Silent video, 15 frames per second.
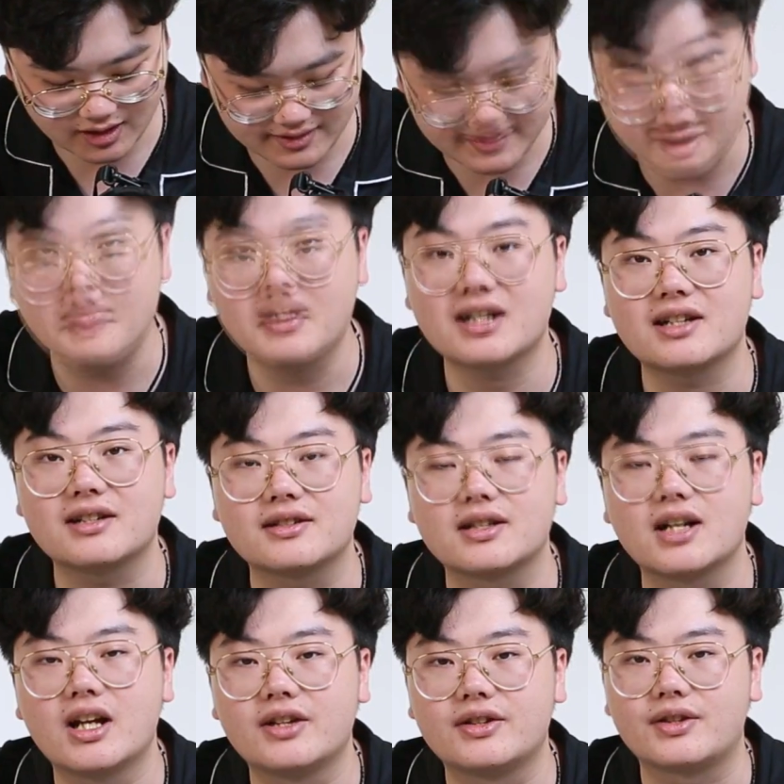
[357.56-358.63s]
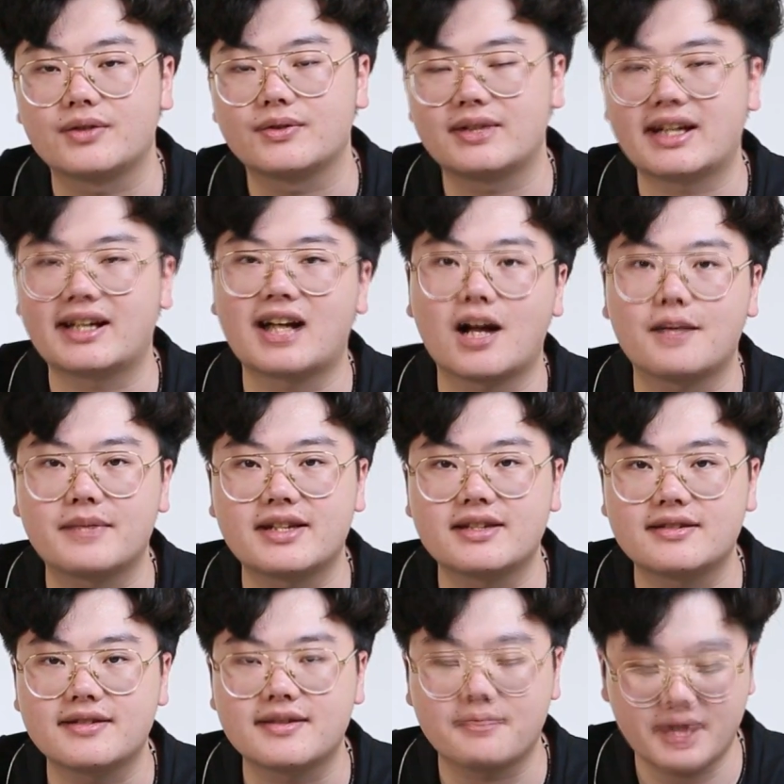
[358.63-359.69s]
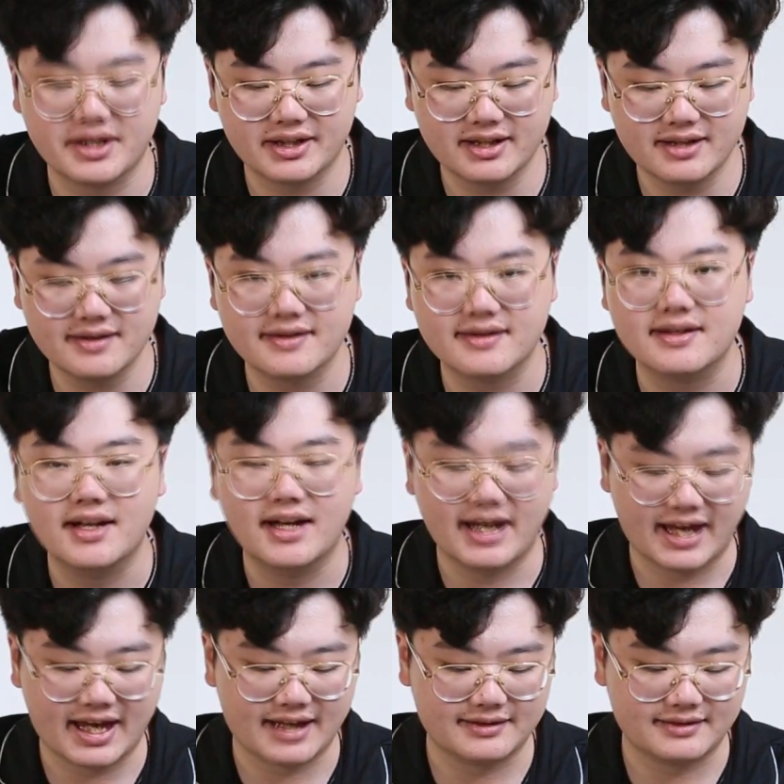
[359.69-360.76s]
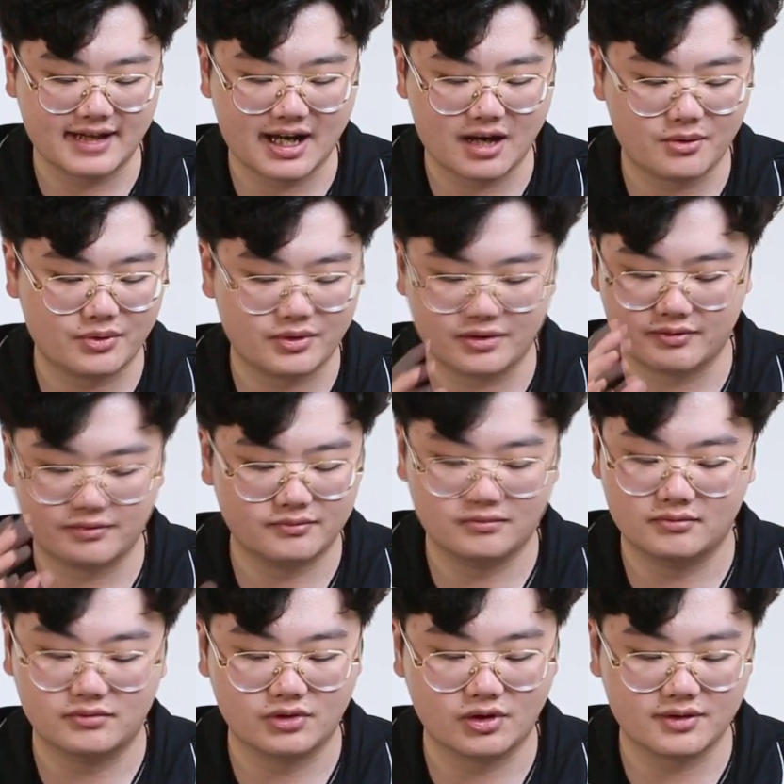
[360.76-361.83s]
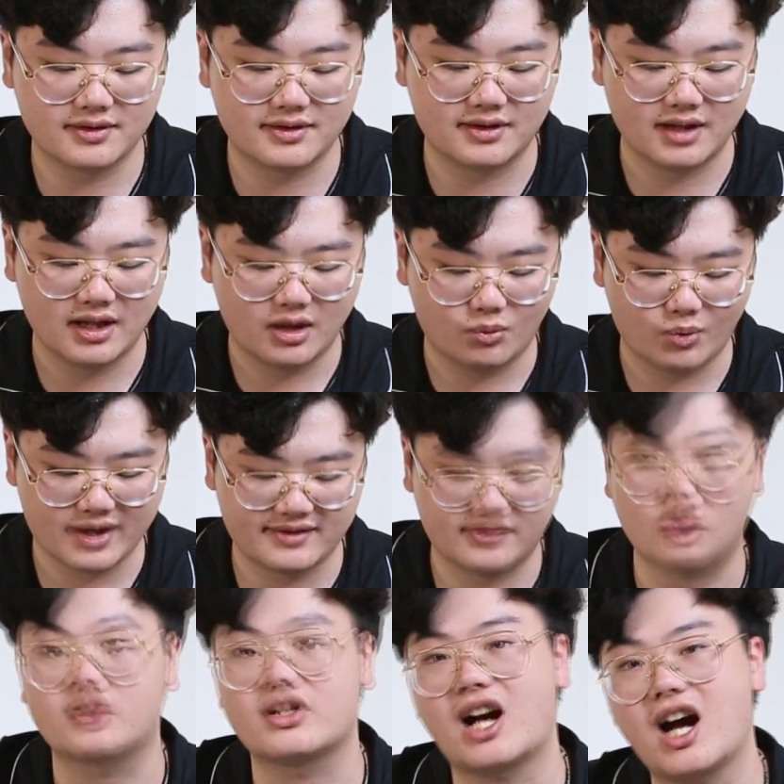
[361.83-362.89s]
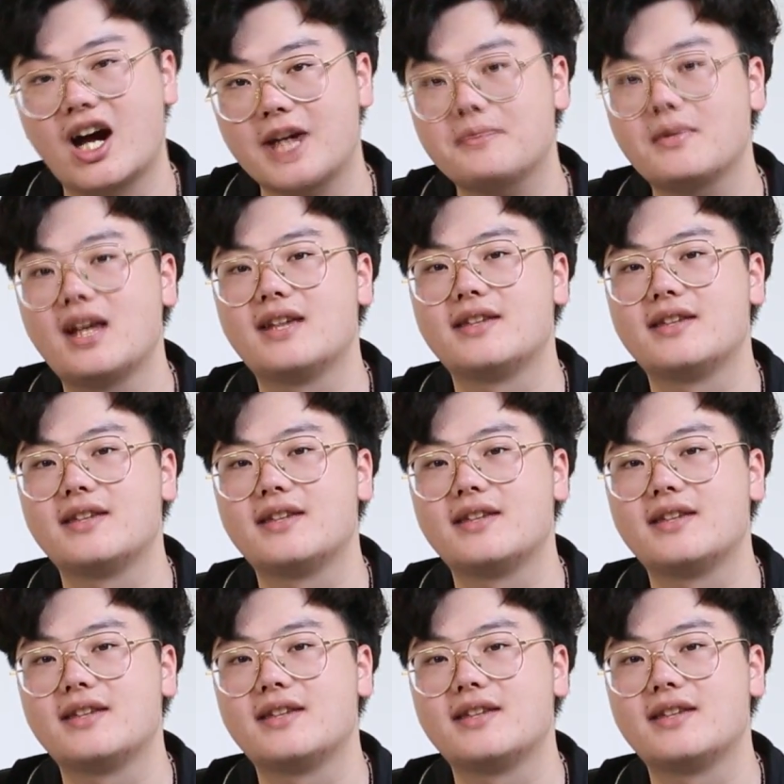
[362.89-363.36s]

similar to the common speakers, and I will not waste your time.